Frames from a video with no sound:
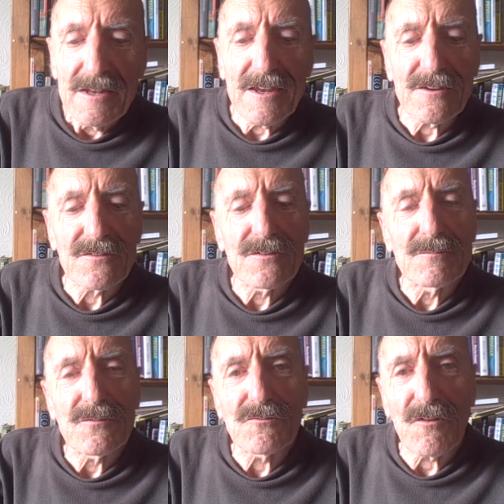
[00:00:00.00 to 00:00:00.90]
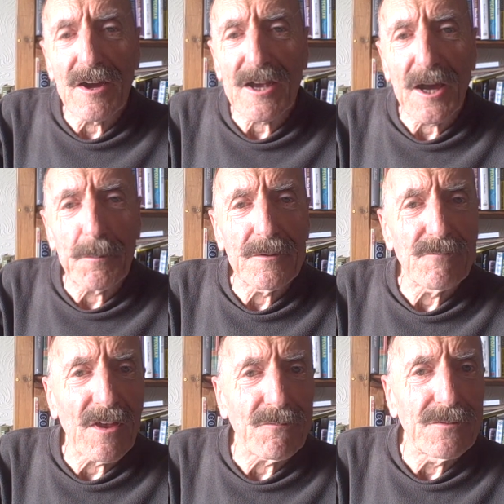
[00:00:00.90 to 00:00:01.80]
Let's try a couple
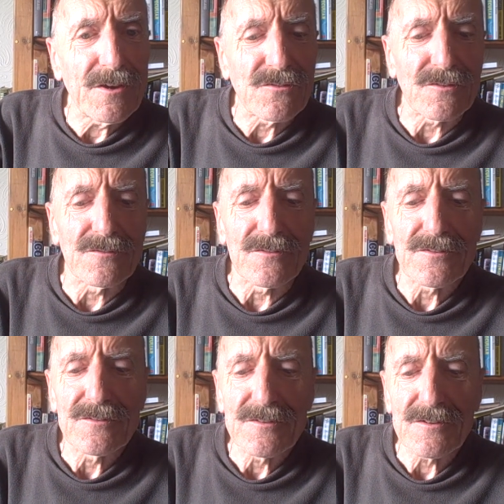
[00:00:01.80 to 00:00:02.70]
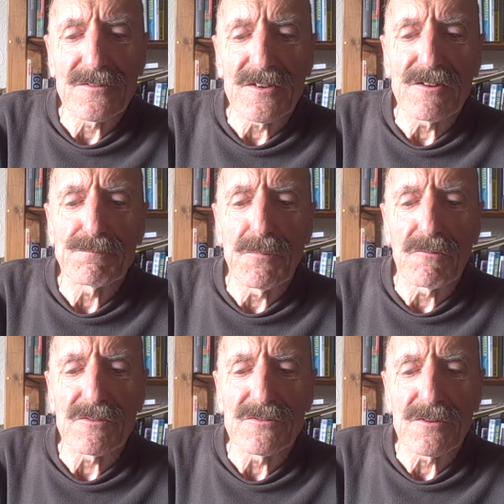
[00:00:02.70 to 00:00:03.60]
of definitions and see if
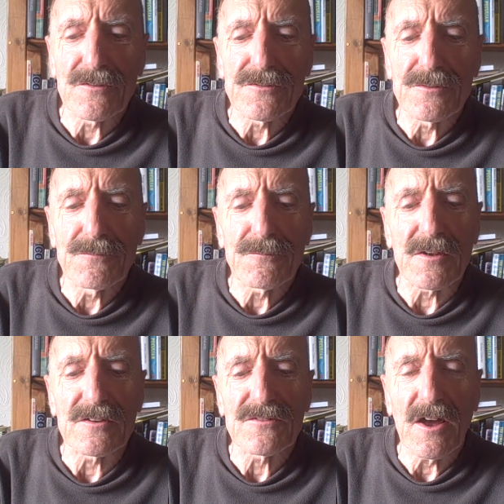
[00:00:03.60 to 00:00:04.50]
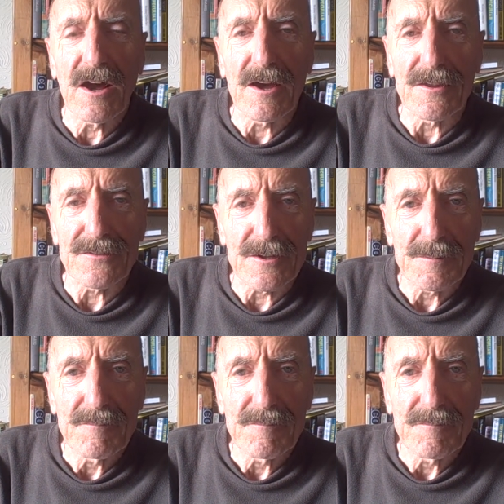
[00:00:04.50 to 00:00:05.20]
Boris Johnson fits either.